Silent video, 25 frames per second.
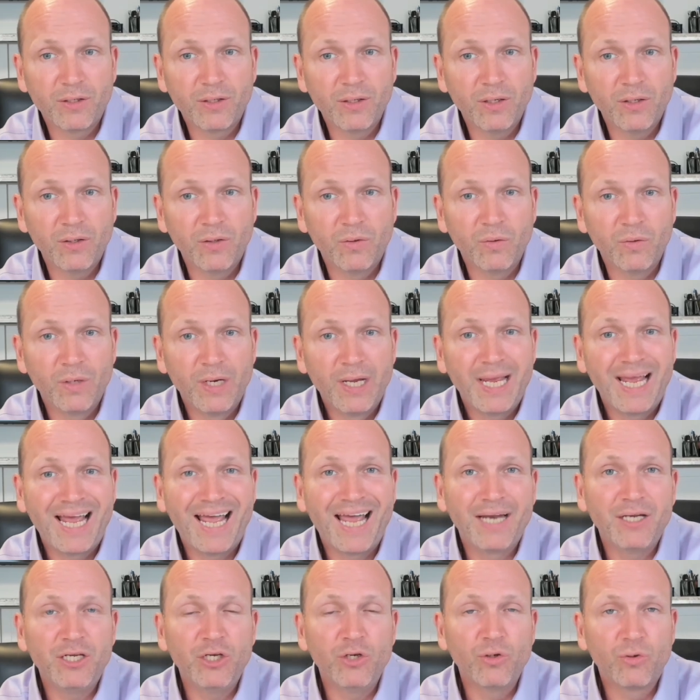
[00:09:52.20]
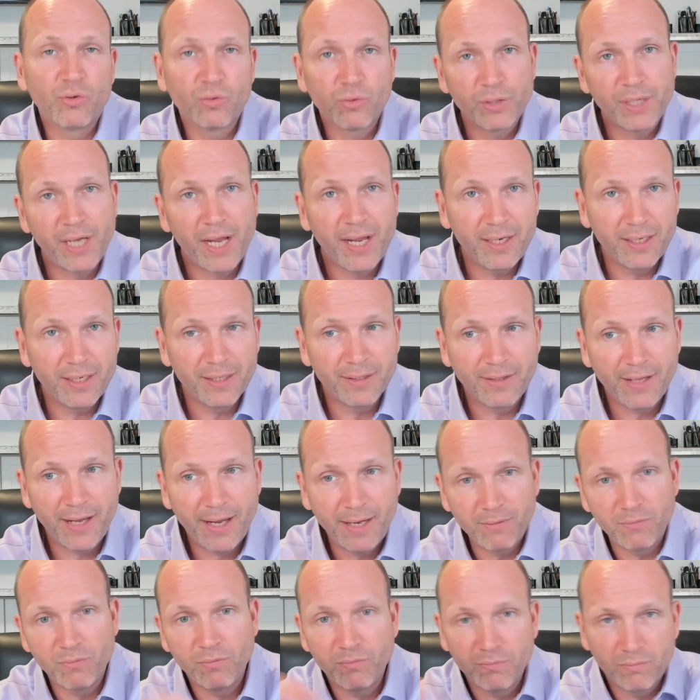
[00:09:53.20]
go, and you created
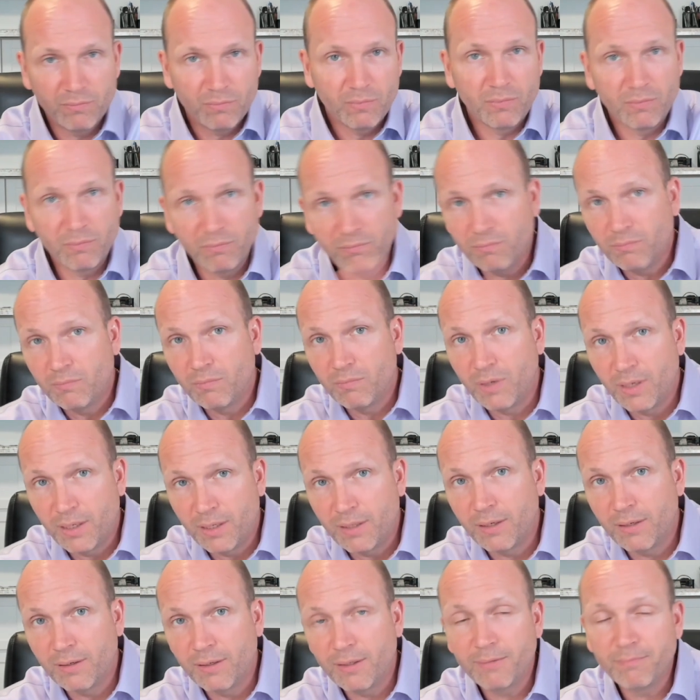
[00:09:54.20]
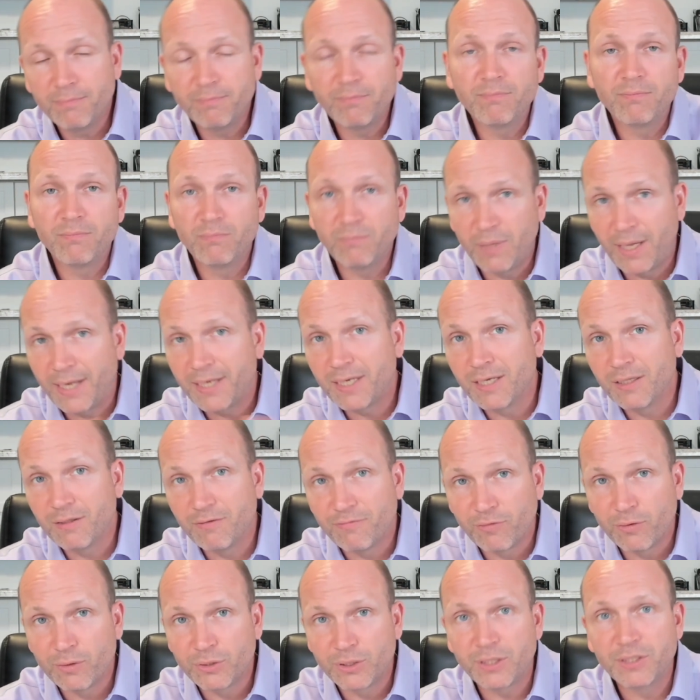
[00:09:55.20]
that like in the
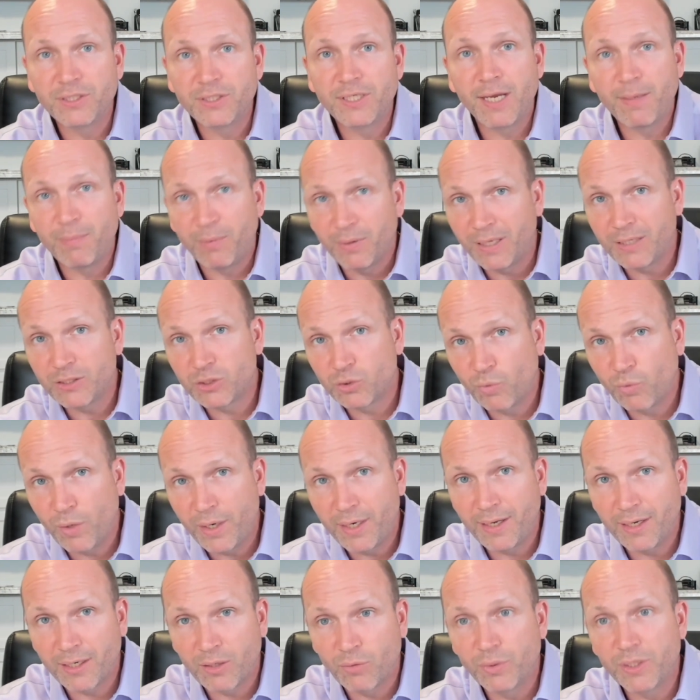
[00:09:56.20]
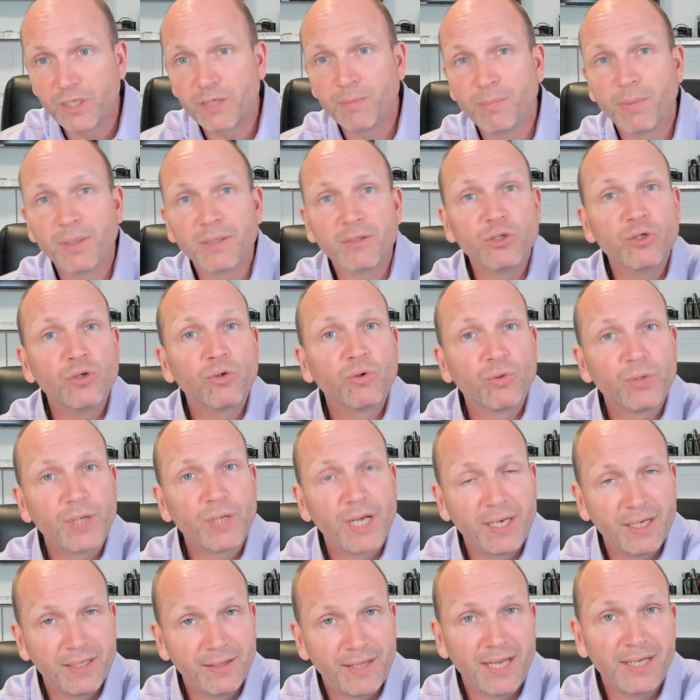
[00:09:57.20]
first example, that sweat equity, but you
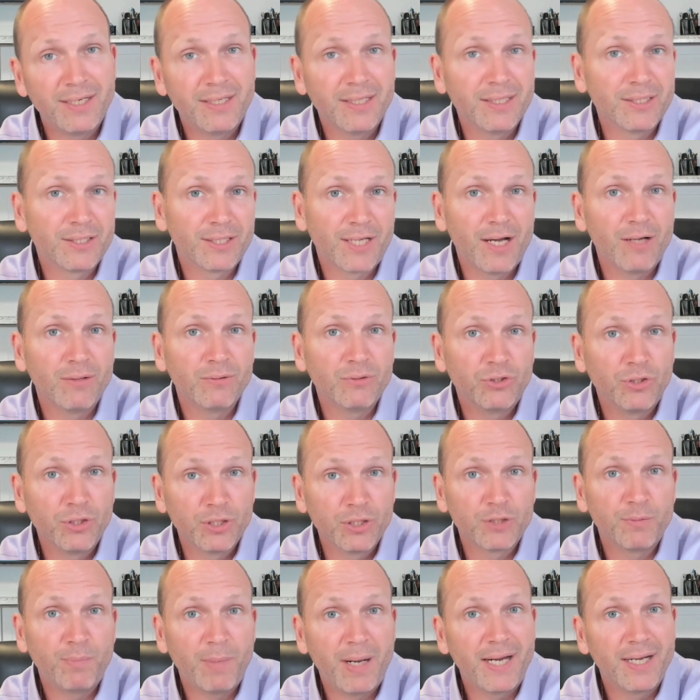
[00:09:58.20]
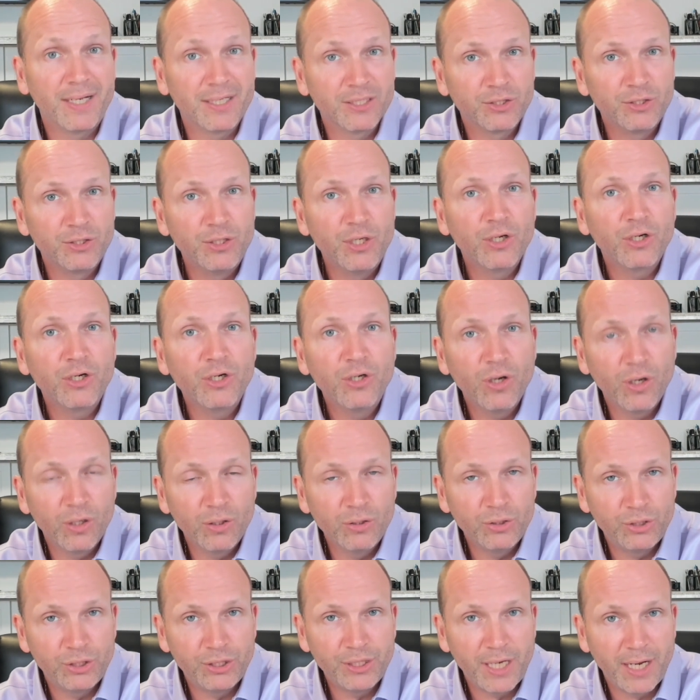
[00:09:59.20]
created that discount just by us
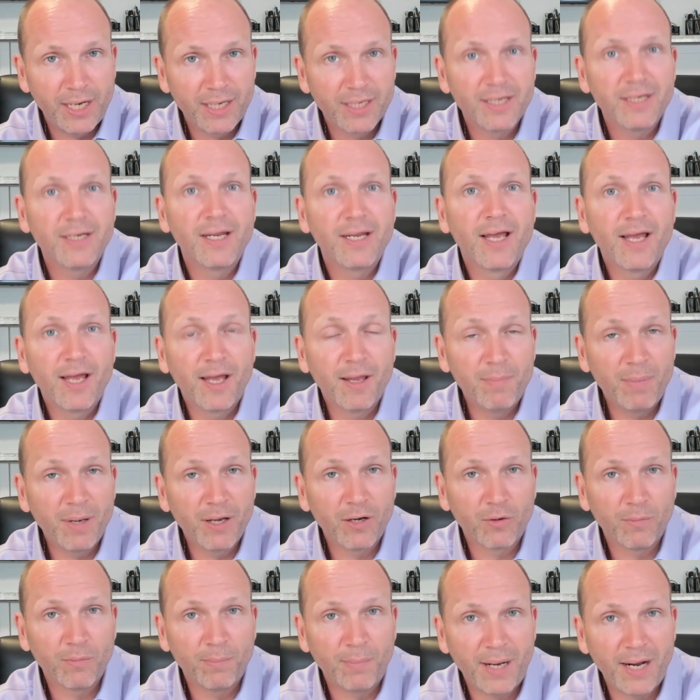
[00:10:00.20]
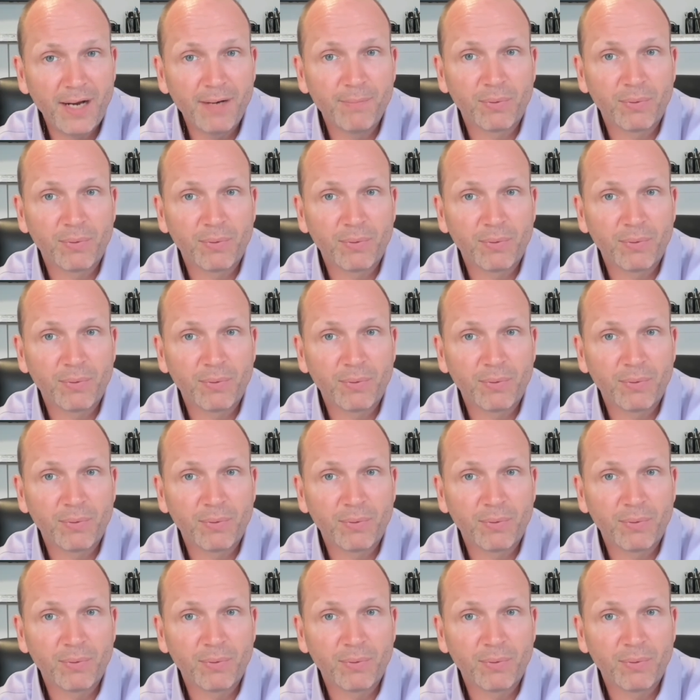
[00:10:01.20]
negotiating a better buy